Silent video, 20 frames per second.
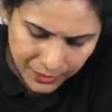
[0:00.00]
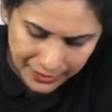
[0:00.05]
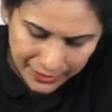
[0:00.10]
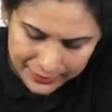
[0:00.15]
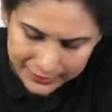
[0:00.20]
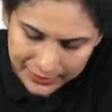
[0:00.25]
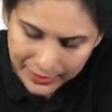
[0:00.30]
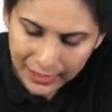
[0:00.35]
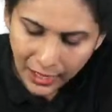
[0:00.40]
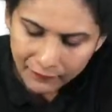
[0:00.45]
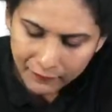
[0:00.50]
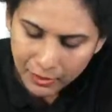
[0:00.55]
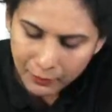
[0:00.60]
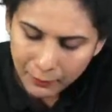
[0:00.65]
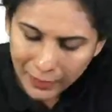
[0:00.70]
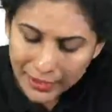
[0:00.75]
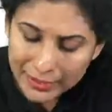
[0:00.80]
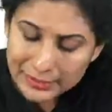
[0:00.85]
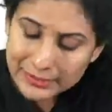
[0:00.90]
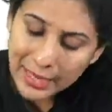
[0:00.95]
And then I will
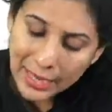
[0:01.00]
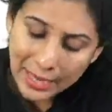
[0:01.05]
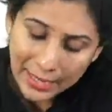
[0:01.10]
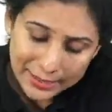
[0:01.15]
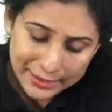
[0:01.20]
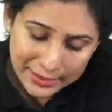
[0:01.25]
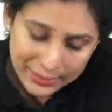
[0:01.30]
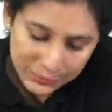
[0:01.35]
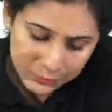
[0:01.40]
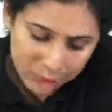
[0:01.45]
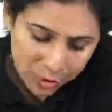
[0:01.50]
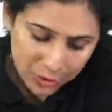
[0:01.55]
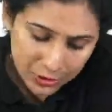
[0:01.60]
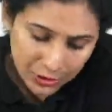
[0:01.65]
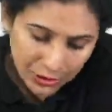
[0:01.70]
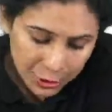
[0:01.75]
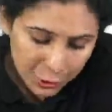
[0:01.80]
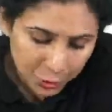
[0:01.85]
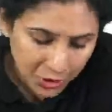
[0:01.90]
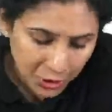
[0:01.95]
make diagrams so
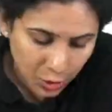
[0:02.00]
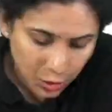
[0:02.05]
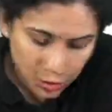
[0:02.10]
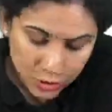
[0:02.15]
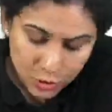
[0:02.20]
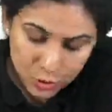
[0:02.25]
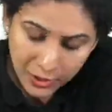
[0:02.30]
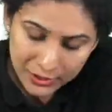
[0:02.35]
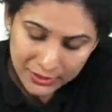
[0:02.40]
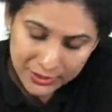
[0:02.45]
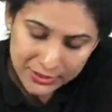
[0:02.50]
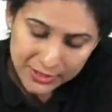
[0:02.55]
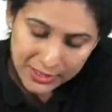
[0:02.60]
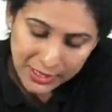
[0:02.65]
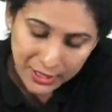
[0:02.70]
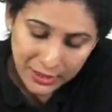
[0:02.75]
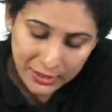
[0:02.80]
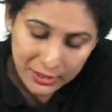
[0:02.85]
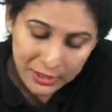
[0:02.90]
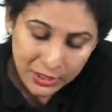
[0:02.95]
that you can also
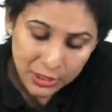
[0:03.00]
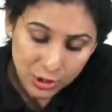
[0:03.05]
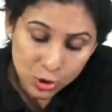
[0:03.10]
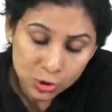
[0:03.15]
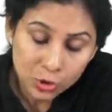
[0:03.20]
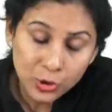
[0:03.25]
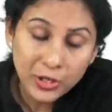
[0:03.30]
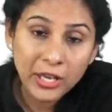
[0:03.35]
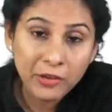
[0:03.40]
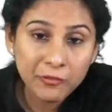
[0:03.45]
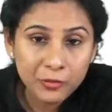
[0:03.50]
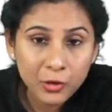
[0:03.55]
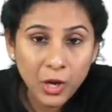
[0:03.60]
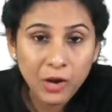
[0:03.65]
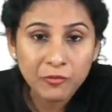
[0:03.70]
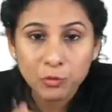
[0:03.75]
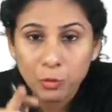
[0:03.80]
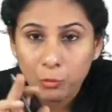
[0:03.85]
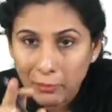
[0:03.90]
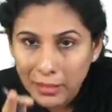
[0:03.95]
understand. So if you
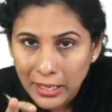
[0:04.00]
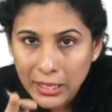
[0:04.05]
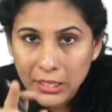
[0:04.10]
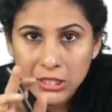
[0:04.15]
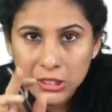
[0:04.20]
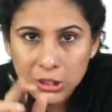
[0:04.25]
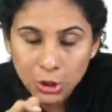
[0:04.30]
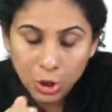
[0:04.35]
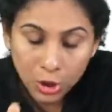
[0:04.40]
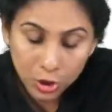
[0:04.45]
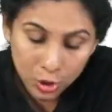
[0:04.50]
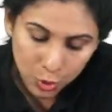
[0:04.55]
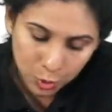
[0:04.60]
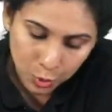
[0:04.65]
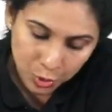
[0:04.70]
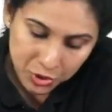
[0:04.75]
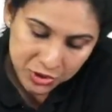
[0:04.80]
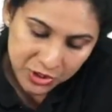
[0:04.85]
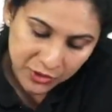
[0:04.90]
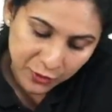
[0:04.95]
have to make in your
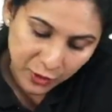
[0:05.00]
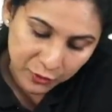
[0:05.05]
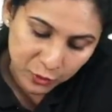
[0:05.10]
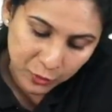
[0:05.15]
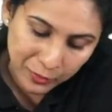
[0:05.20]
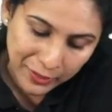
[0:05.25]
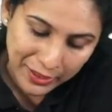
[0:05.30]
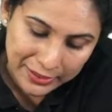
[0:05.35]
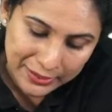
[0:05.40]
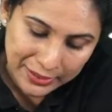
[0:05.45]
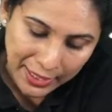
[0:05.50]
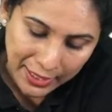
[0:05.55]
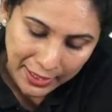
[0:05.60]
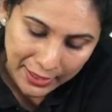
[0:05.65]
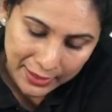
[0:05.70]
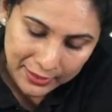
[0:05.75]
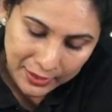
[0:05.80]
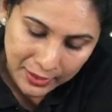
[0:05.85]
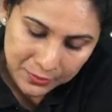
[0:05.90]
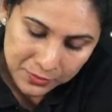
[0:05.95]
notes, if you have to make
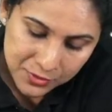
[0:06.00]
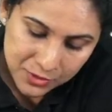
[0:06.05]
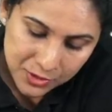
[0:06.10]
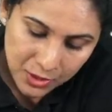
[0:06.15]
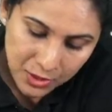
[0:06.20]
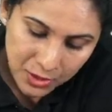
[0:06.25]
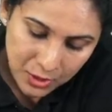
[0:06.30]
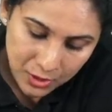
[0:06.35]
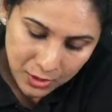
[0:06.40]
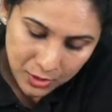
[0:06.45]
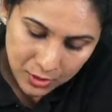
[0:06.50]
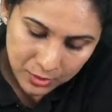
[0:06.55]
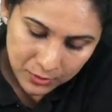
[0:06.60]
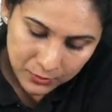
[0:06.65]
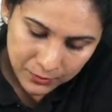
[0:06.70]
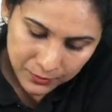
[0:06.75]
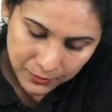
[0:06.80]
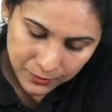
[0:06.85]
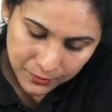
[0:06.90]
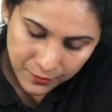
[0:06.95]
diagrams,
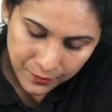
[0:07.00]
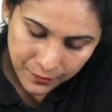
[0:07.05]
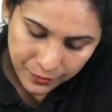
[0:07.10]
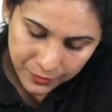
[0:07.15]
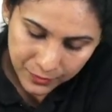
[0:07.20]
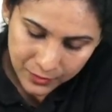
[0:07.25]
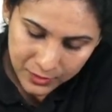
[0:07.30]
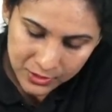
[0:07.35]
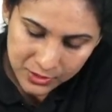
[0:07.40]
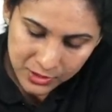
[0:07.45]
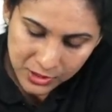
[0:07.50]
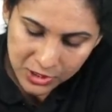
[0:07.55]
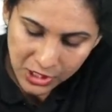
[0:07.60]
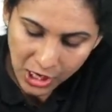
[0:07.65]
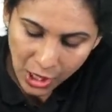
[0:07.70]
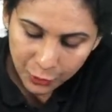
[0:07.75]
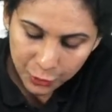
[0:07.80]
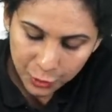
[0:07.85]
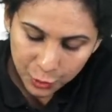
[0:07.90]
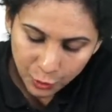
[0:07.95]
this is
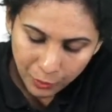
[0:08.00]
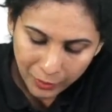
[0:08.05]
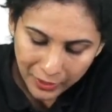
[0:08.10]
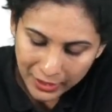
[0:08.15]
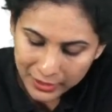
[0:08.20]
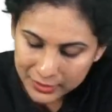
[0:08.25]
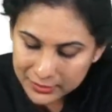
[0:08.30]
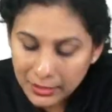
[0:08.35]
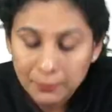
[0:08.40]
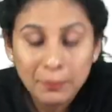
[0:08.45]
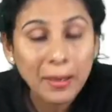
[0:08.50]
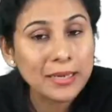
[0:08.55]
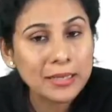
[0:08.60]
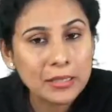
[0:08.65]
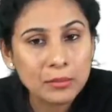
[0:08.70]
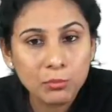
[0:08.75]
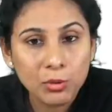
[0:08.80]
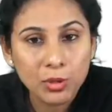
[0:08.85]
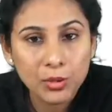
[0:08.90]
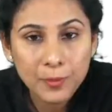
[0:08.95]
how you make the
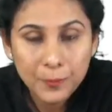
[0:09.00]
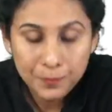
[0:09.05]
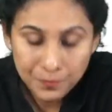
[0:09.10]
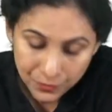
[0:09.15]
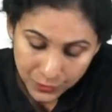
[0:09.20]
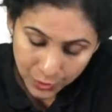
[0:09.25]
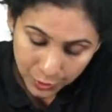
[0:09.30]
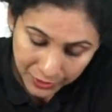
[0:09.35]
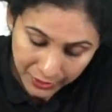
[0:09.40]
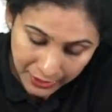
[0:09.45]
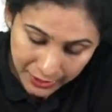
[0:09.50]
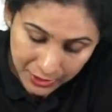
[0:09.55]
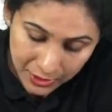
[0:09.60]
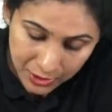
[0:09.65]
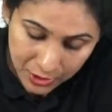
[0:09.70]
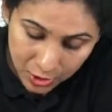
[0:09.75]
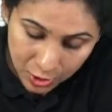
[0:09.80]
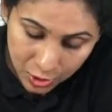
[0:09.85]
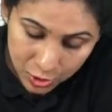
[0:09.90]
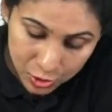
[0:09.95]
mandible. Okay.
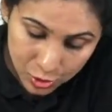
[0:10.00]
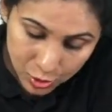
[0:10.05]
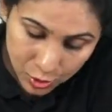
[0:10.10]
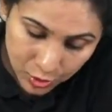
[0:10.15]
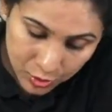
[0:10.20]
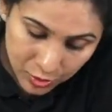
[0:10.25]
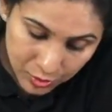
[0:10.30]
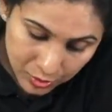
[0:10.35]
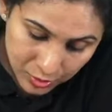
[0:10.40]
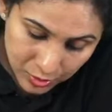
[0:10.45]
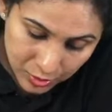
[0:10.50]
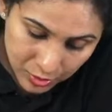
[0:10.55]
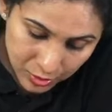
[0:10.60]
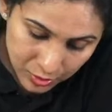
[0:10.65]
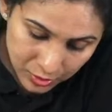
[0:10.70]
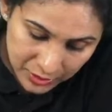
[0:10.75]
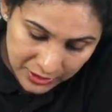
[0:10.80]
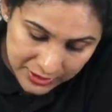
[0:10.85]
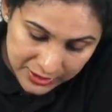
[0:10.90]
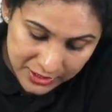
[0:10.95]
So
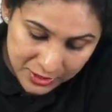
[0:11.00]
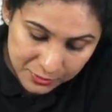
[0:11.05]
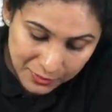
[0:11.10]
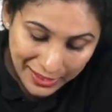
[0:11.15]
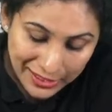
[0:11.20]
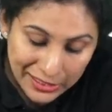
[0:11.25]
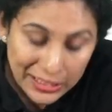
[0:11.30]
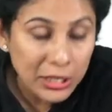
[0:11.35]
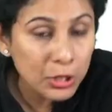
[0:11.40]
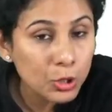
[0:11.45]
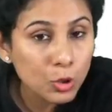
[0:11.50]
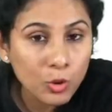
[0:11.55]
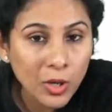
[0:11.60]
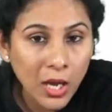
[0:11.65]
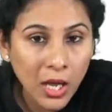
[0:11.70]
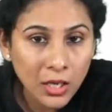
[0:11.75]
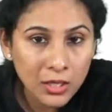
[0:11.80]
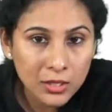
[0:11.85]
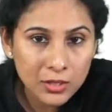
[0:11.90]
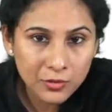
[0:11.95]
this is my
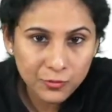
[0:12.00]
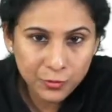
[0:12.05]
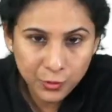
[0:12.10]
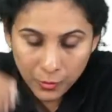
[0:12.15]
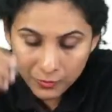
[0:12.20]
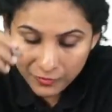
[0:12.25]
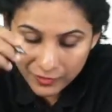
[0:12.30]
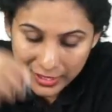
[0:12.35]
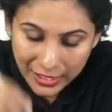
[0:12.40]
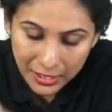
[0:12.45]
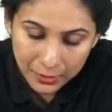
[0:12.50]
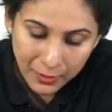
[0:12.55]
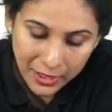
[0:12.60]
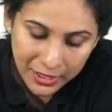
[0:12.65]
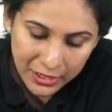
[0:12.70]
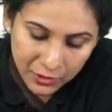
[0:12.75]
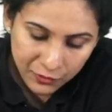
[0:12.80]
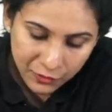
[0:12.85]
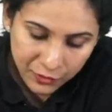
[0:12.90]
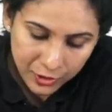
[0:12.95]
lingula, from where my
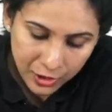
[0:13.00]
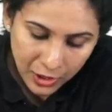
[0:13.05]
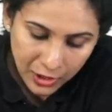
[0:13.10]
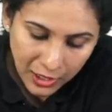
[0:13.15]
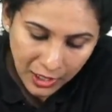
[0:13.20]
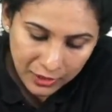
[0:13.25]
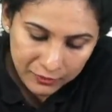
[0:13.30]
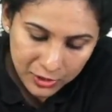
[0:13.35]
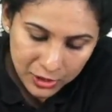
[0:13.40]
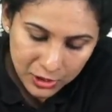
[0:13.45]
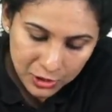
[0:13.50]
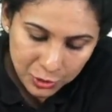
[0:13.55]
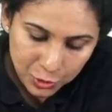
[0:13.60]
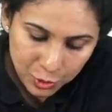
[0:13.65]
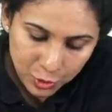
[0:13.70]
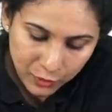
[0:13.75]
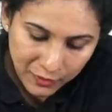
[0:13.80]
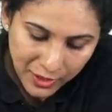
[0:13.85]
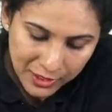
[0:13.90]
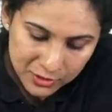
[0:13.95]
inferior alveolar
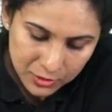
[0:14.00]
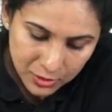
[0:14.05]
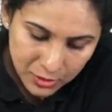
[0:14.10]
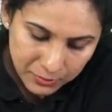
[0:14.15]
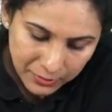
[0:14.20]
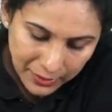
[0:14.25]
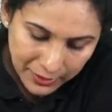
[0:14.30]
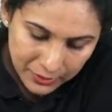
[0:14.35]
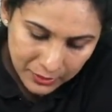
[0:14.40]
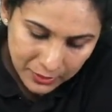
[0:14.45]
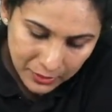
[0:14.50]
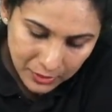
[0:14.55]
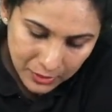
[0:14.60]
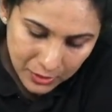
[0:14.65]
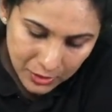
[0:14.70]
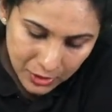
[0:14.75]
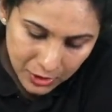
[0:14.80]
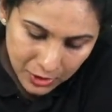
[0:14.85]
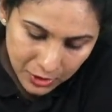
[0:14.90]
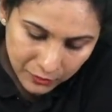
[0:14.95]
neurovascular bundle
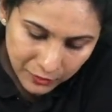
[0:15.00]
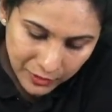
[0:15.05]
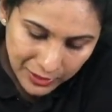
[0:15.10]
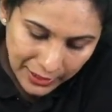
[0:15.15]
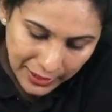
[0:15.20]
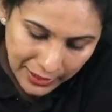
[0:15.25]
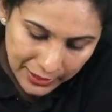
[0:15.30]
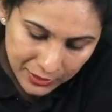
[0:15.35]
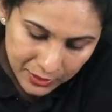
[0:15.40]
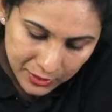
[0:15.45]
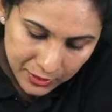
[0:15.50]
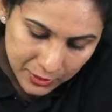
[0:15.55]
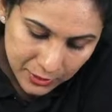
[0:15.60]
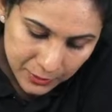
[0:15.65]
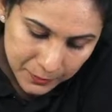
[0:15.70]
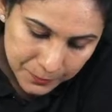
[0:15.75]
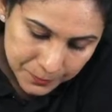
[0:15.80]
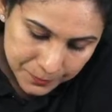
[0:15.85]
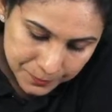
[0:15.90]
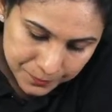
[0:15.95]
will enter